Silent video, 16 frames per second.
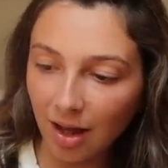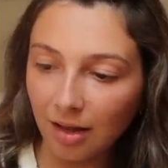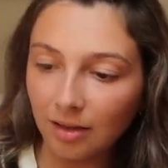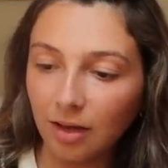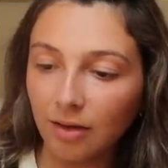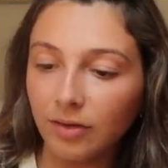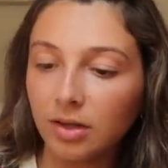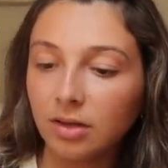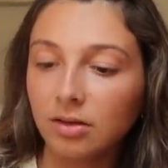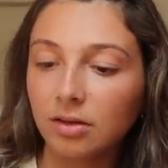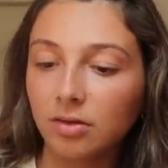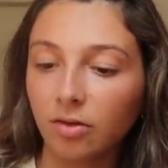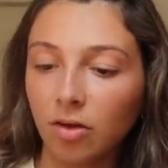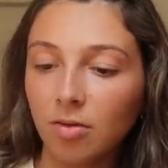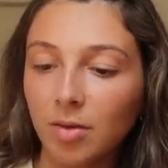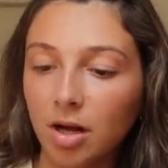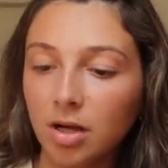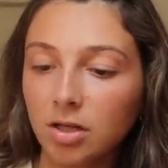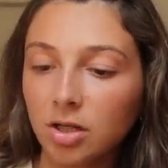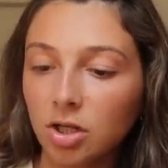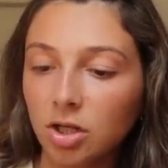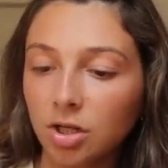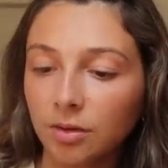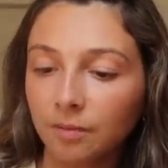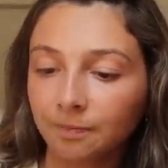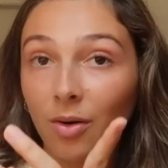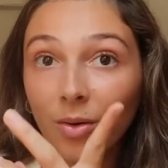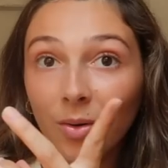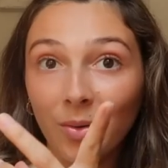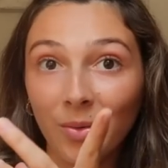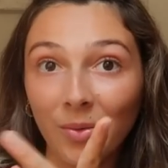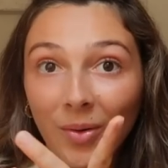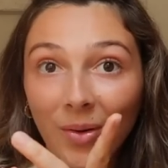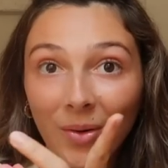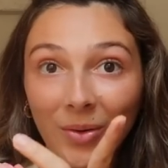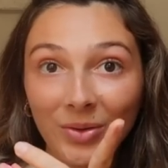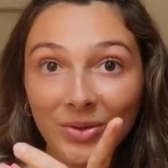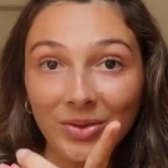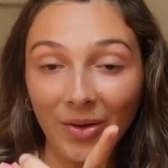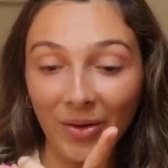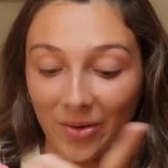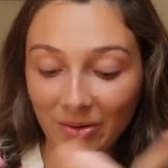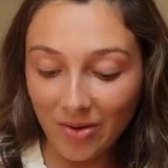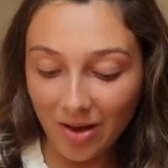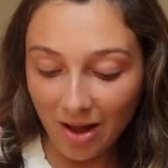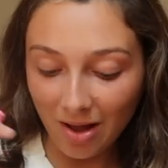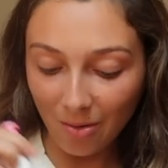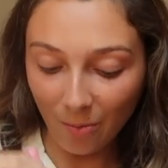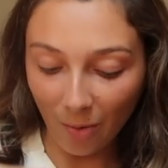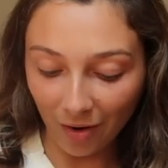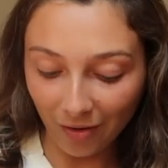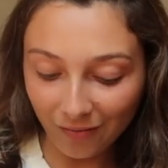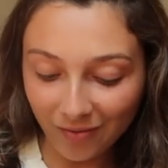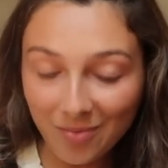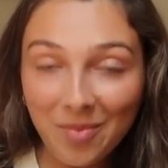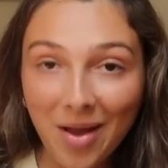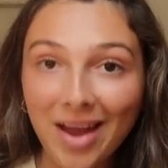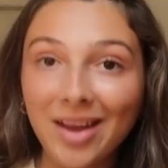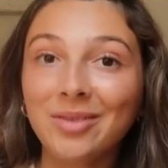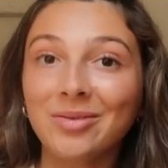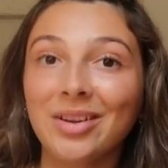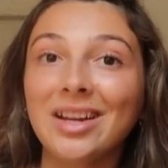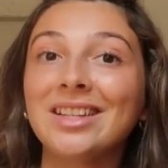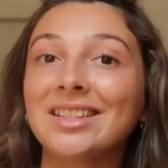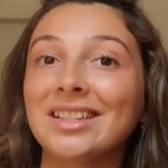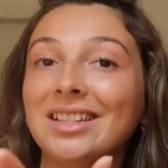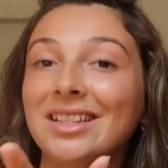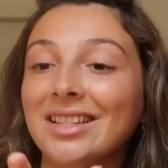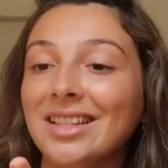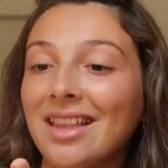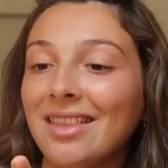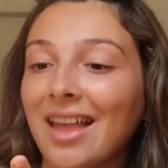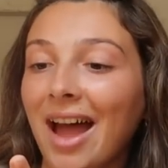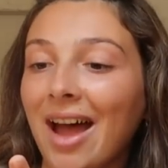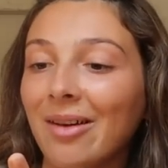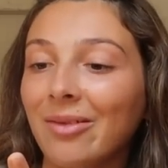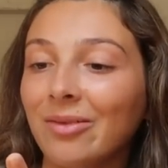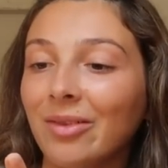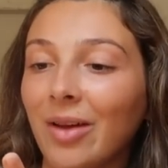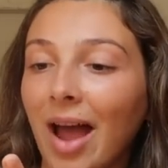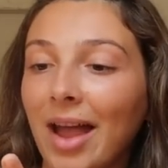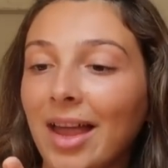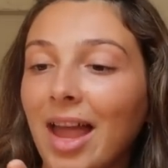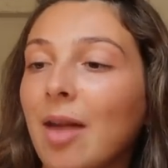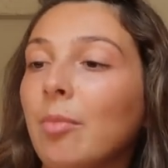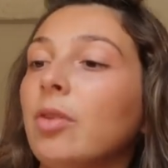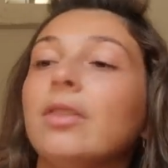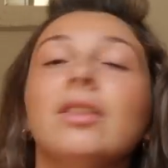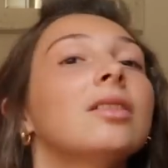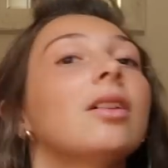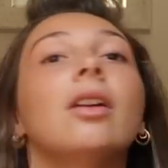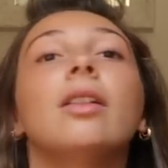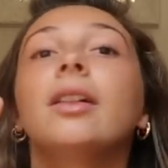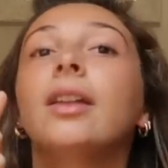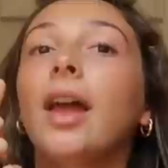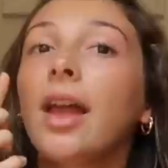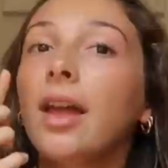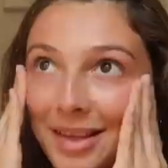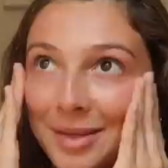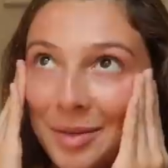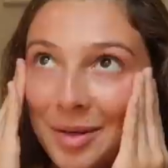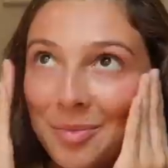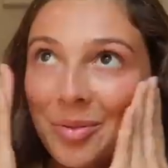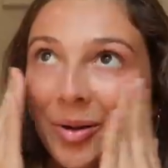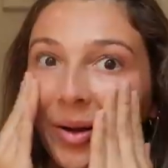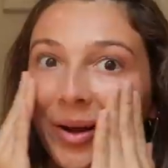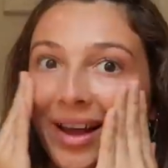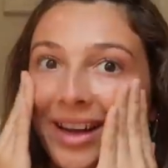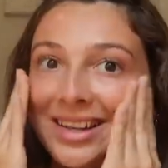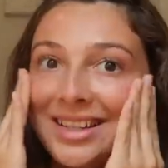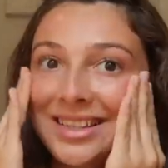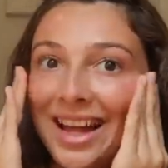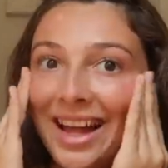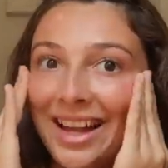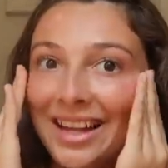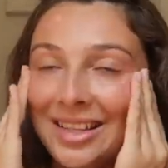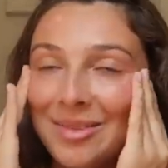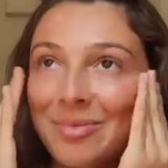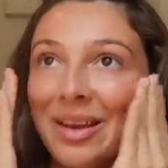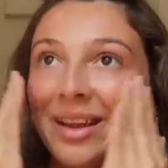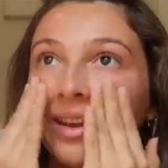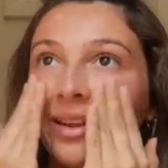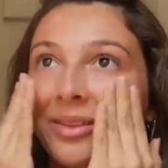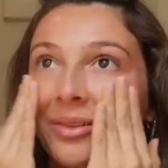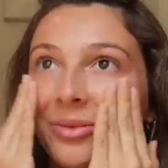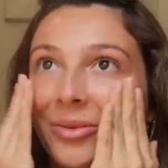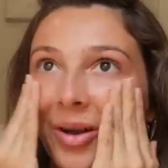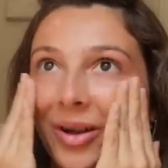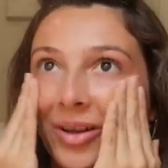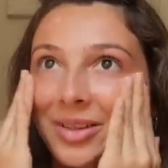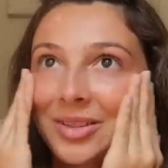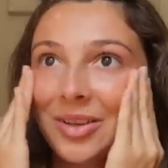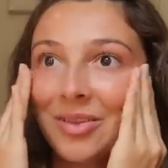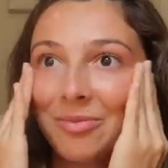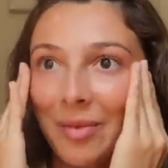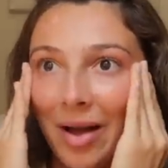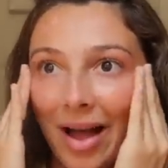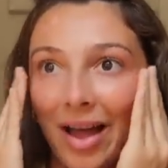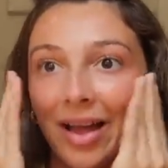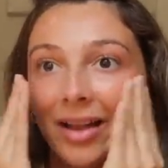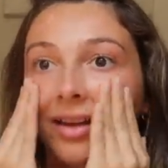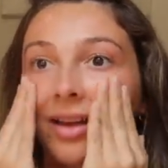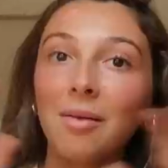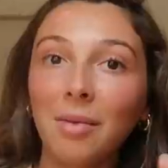I love it so much. Ooh, also, one of the main reasons that I came on this holiday, there's been a product that has been in the works of mine.